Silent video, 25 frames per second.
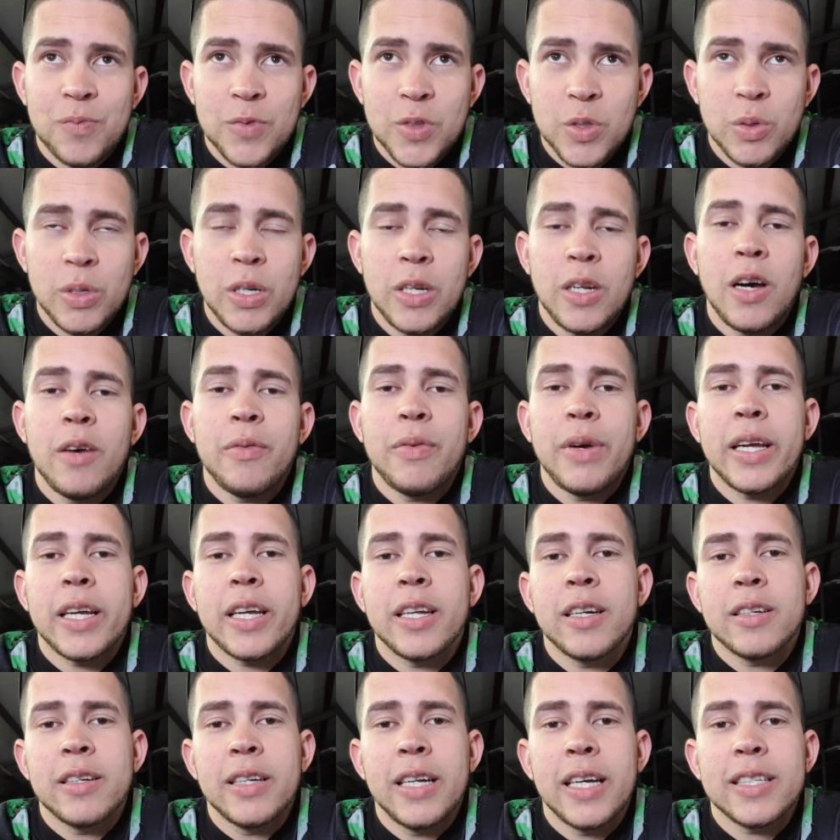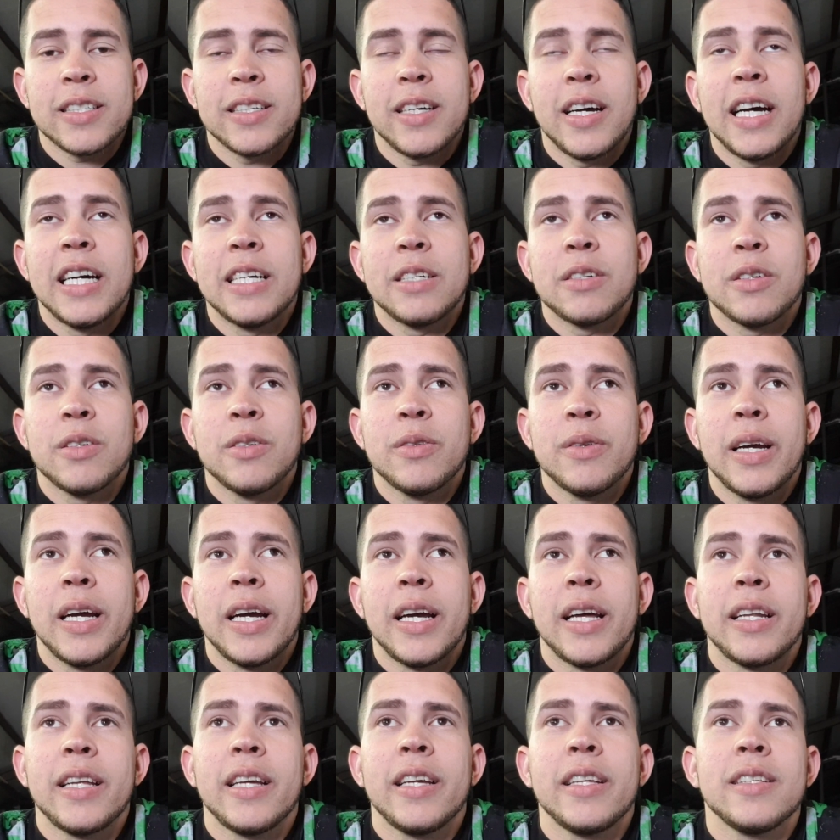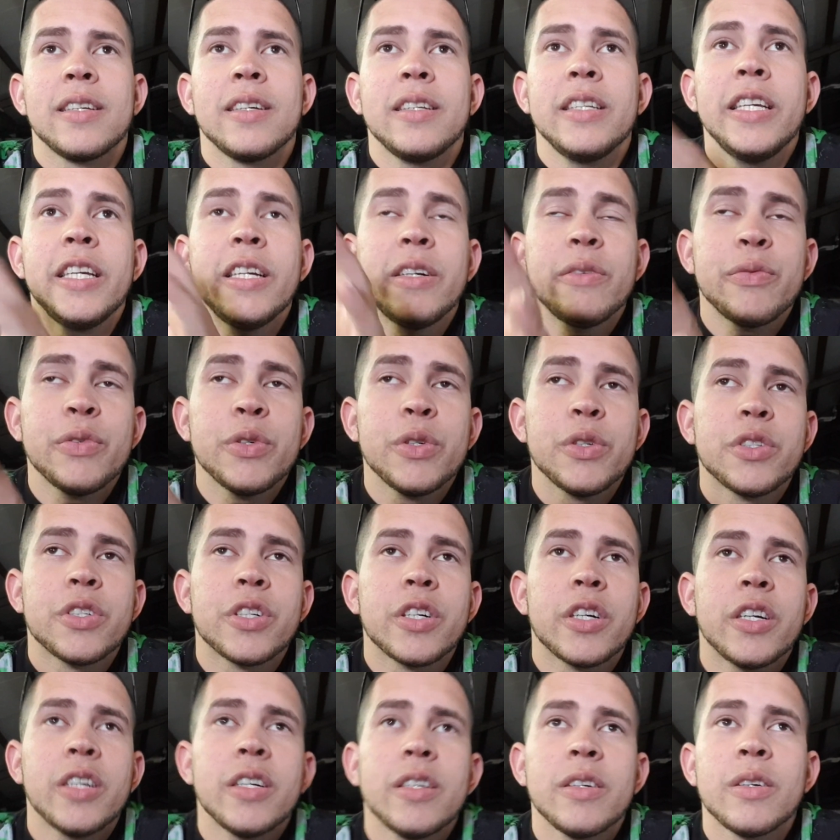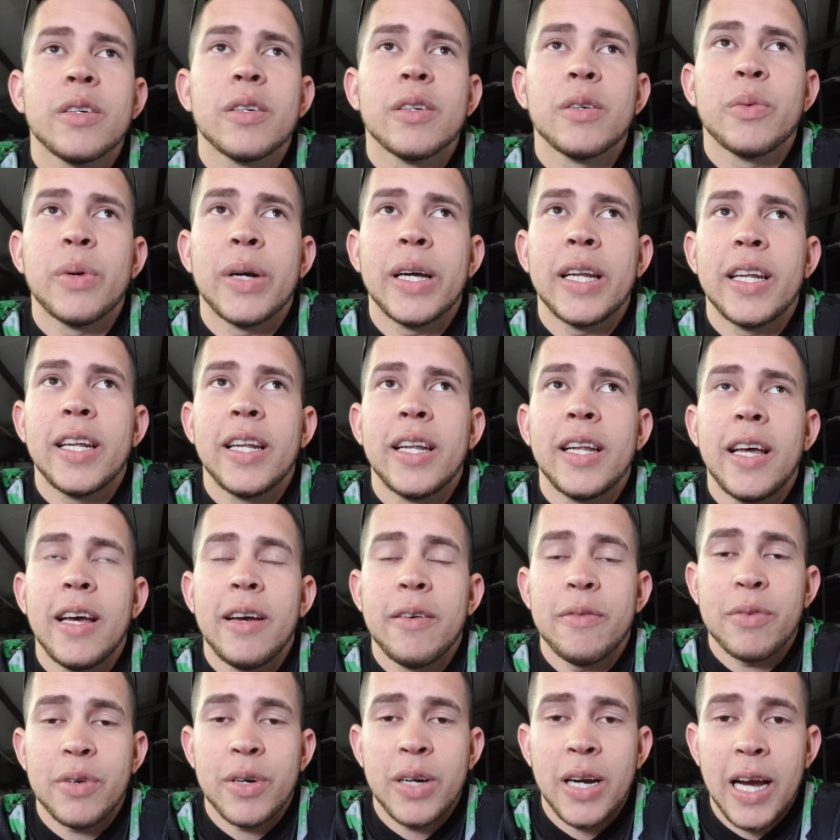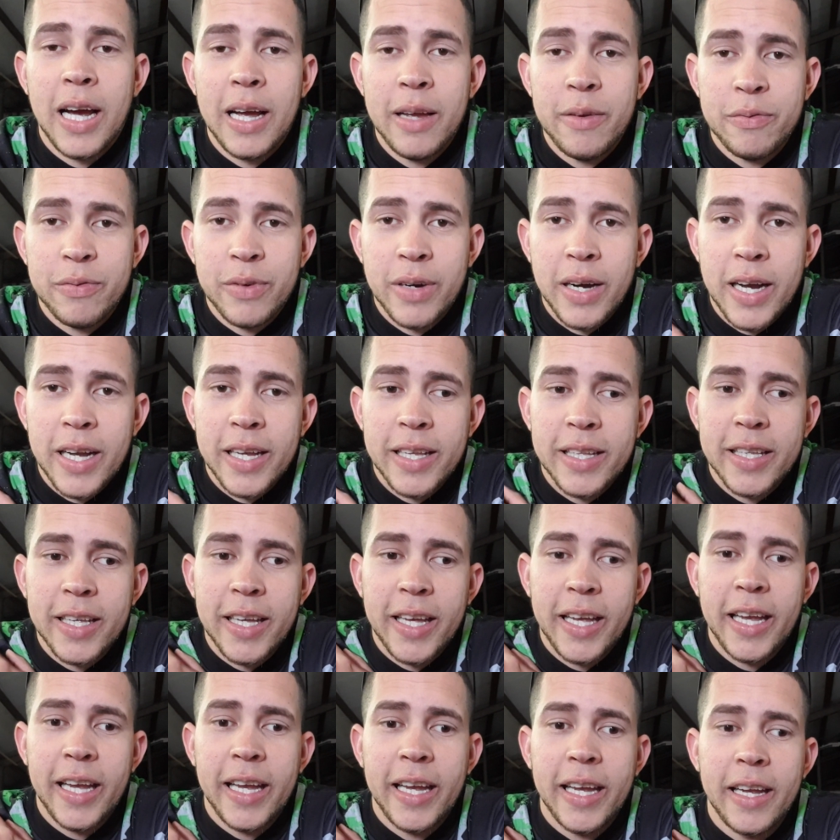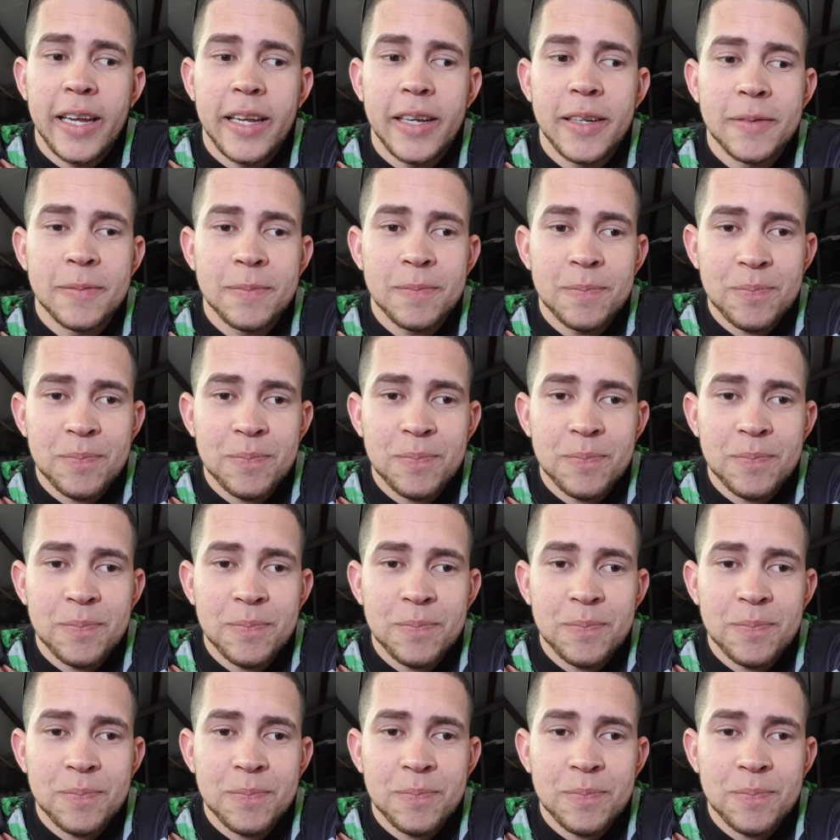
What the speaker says: soon enough I can connect the hydro, and in the near future, whenever I find a